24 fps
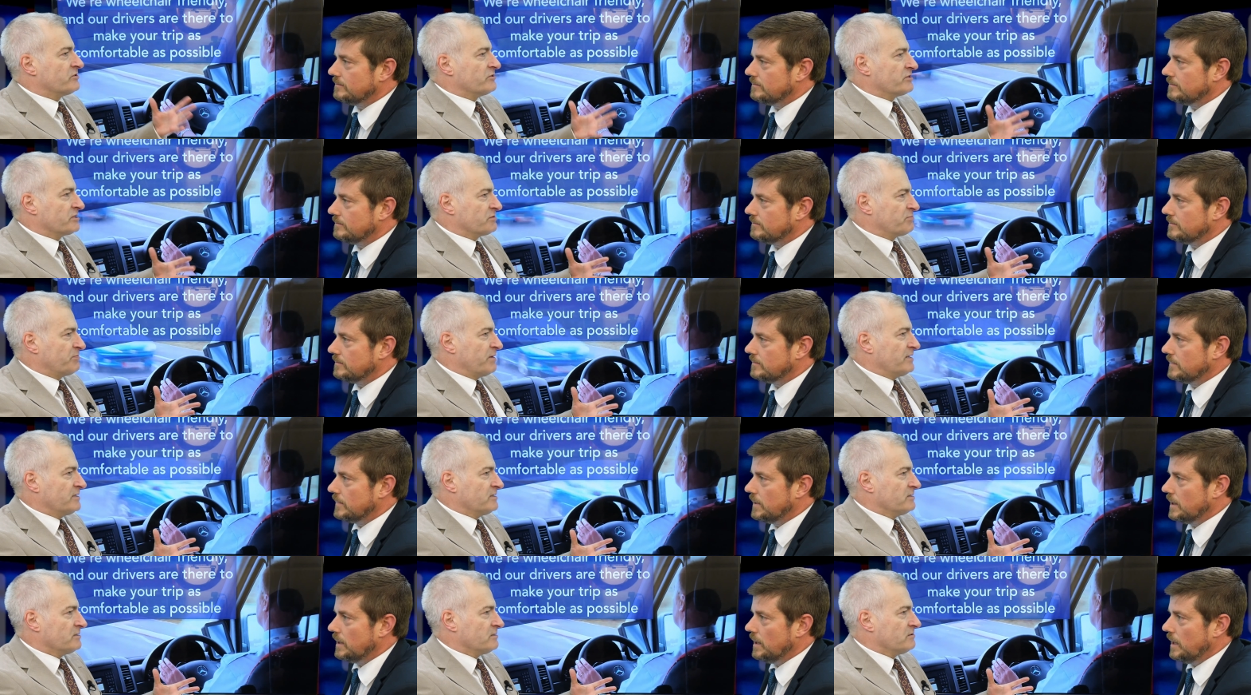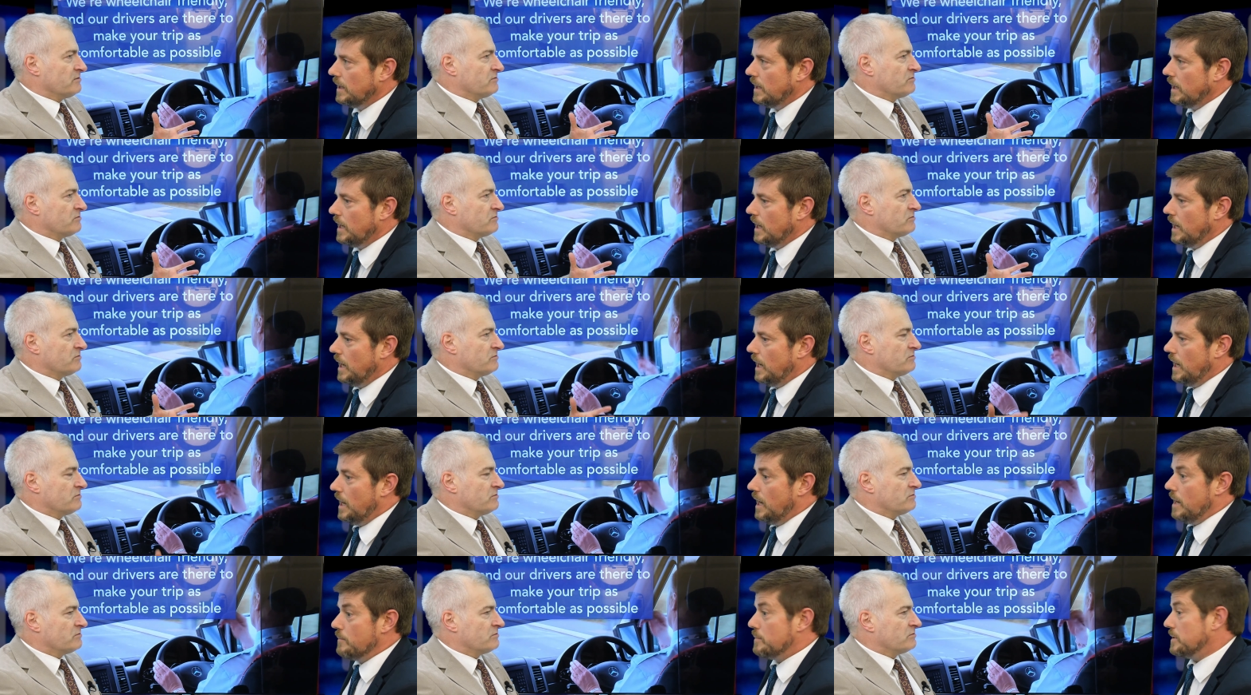Speaker 1: to expand it, or
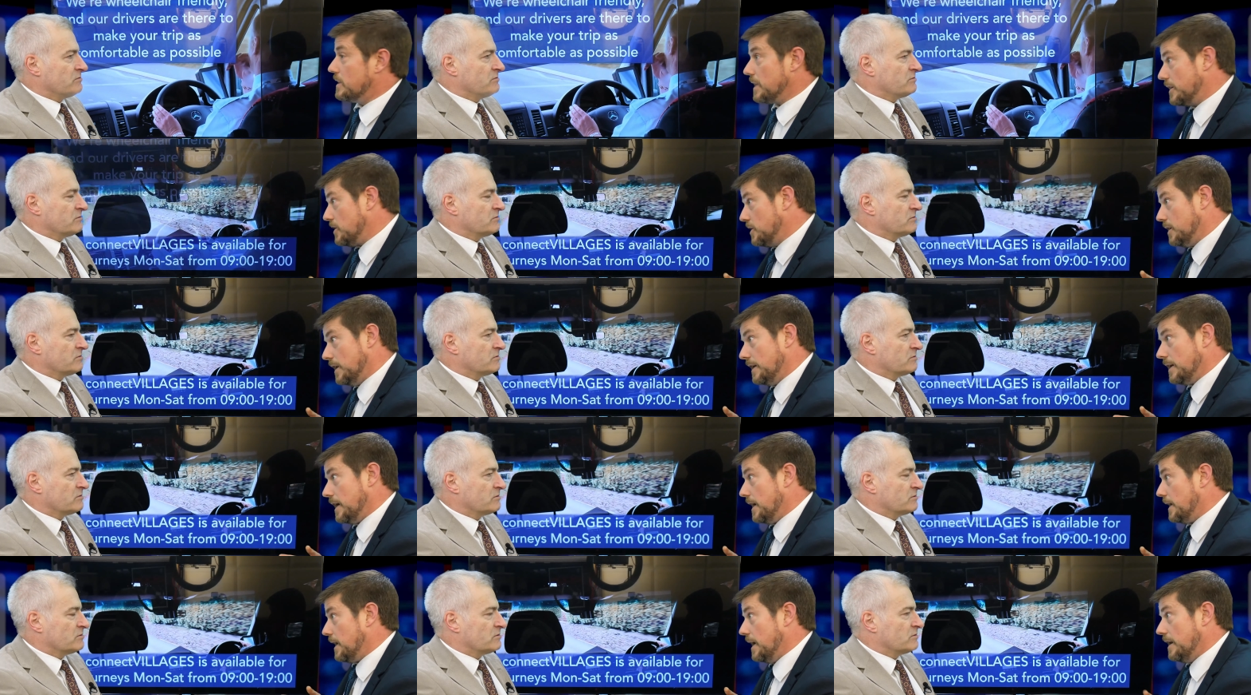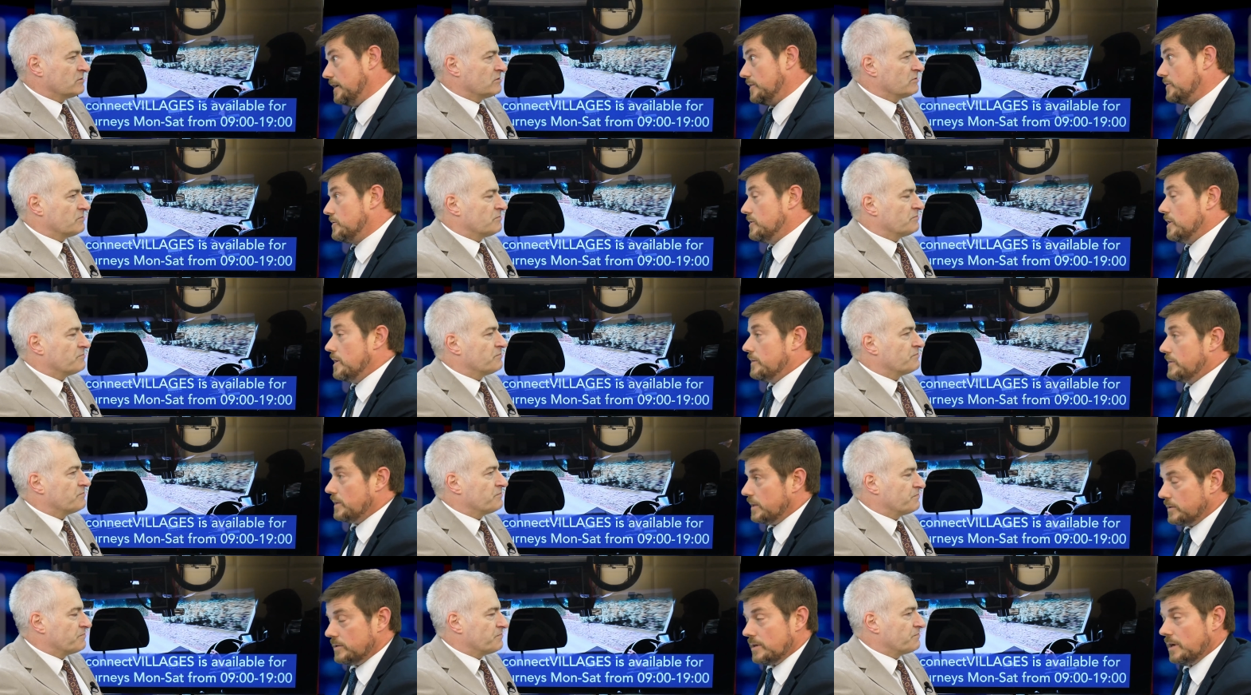potentially again, it's at
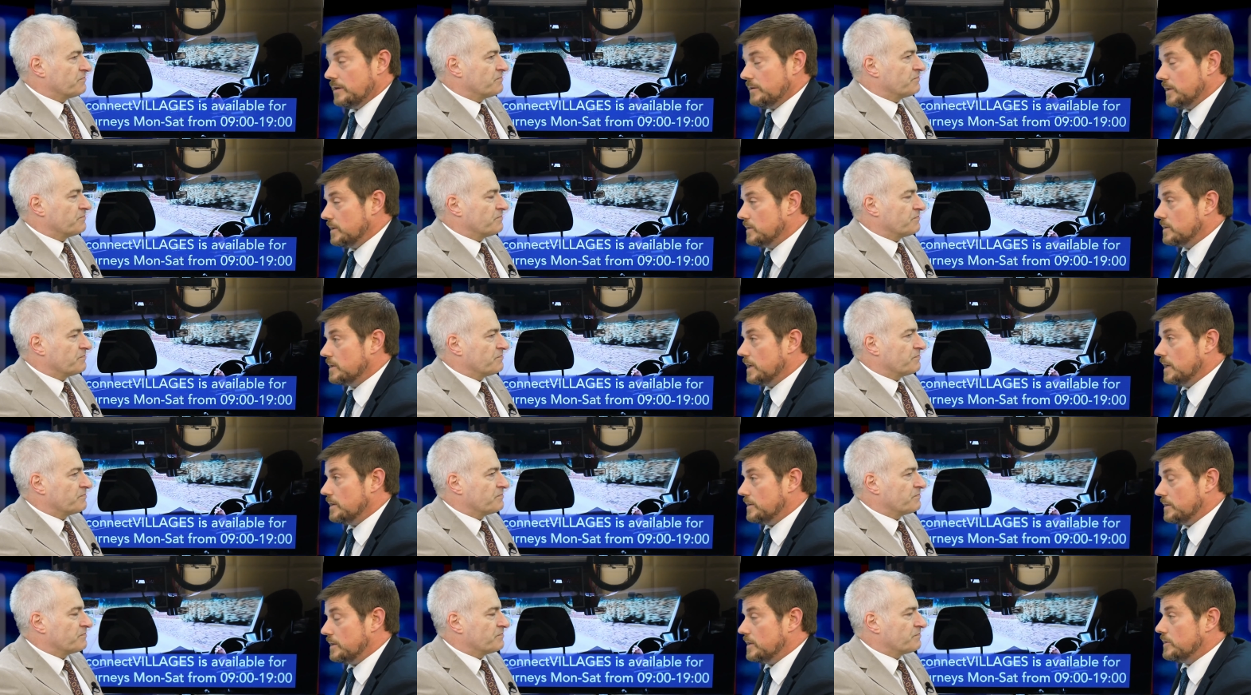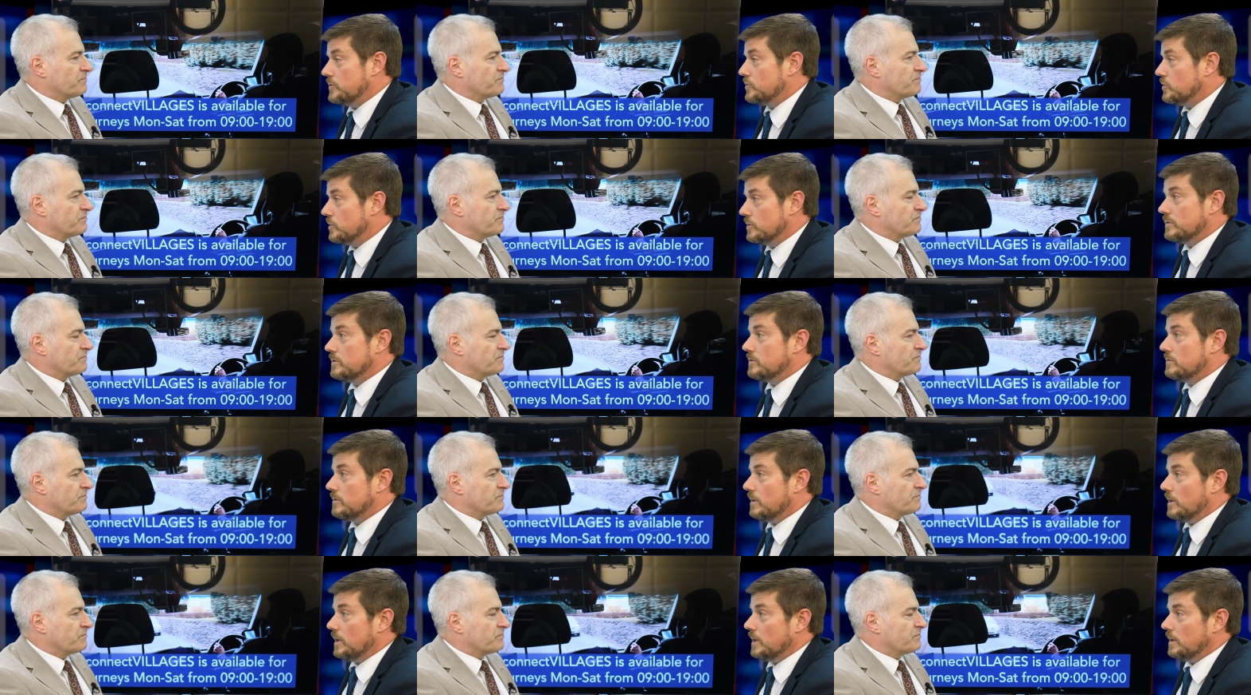this, at this stage it is just a
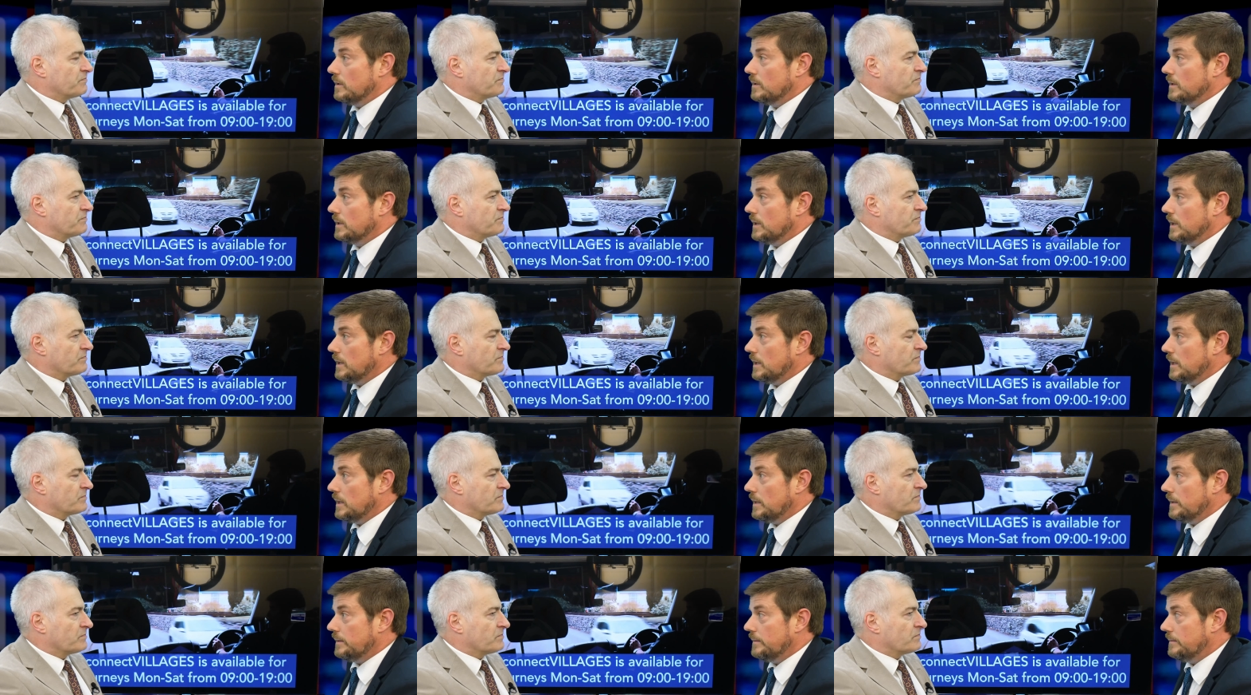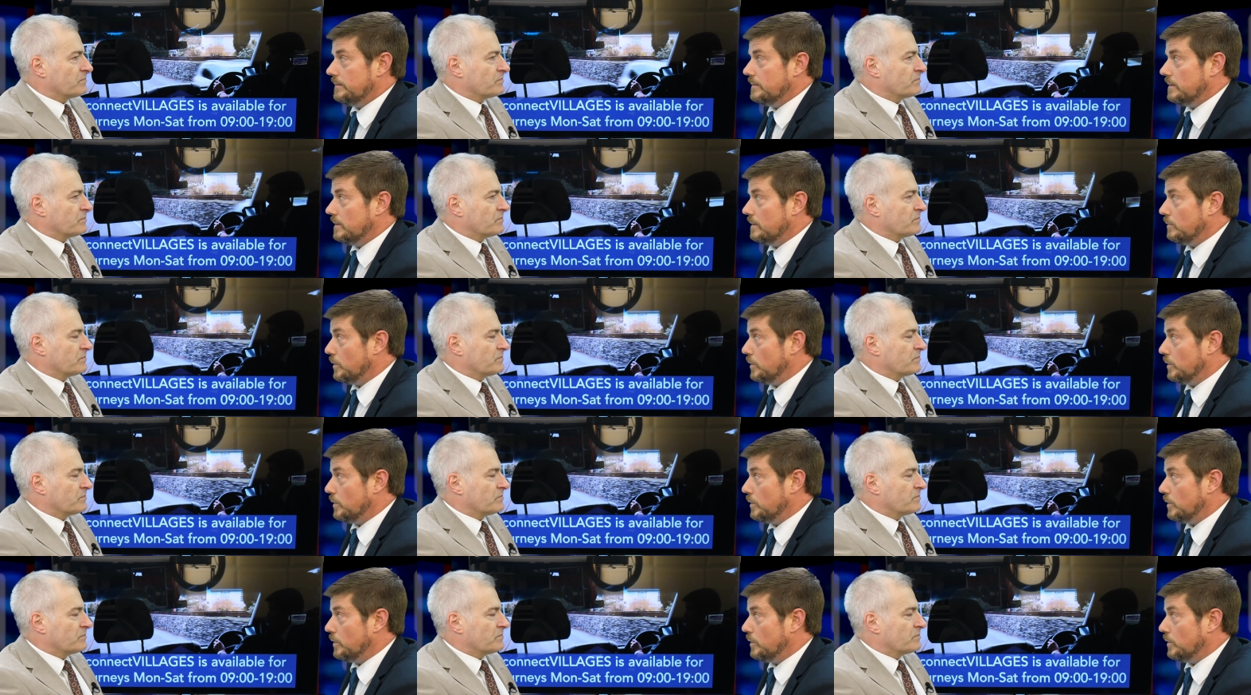trial, and uh,